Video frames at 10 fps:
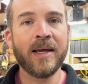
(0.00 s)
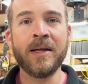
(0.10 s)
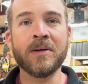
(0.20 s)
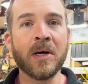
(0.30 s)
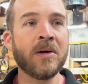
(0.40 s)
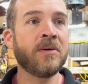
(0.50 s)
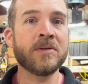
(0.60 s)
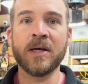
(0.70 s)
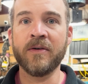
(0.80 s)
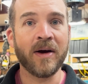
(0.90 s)
He
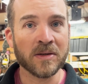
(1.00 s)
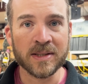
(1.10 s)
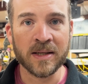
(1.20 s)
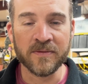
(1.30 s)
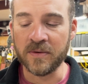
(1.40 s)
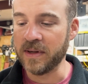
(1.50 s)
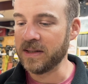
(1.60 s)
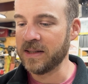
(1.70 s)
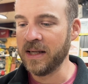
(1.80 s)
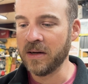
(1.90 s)
knows of our
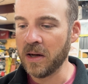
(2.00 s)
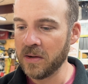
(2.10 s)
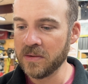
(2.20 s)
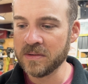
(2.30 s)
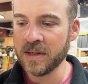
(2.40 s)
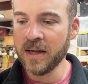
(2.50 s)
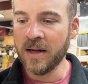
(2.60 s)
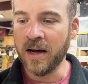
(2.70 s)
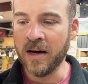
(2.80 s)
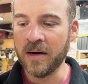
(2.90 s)
sinfulness. He knows
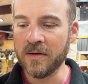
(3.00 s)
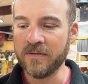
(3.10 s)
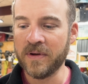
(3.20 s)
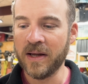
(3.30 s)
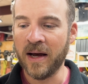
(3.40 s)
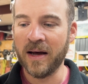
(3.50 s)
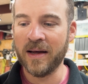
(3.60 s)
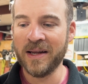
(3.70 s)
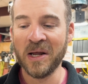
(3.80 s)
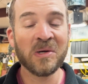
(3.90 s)
of
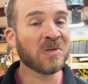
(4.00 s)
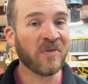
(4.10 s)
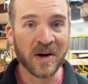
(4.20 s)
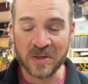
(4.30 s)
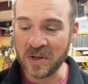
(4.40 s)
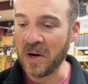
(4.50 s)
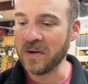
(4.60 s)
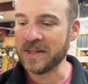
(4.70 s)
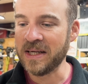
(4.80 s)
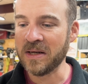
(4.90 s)
our
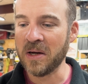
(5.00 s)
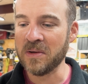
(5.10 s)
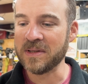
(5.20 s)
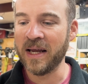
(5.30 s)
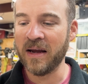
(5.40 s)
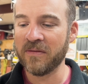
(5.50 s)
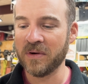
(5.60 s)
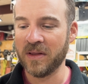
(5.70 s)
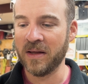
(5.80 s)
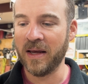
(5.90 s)
thoughts. He knows
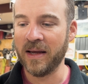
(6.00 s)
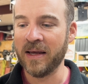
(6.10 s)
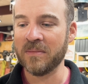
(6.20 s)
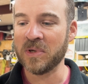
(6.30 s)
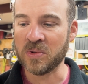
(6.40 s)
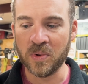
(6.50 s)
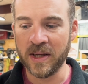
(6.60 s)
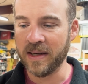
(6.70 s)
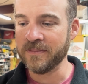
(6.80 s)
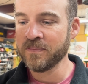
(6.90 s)
everything in
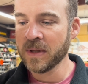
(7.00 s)
between.